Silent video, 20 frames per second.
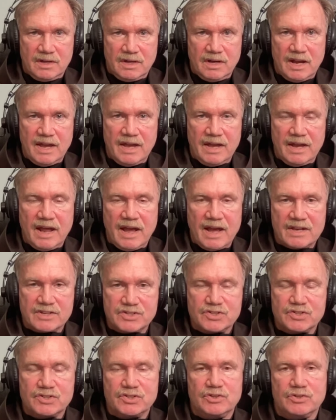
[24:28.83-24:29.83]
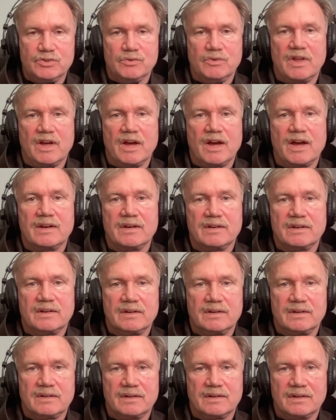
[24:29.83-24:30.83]
And I had asked to do that.
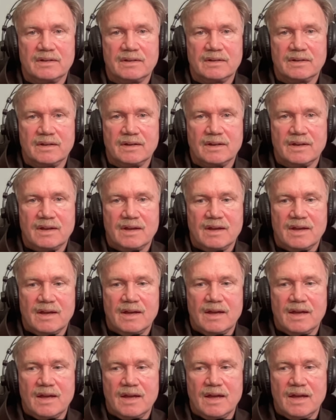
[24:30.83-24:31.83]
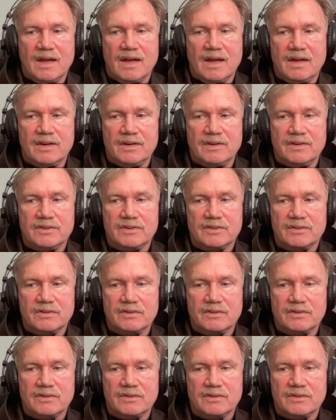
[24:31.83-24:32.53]
And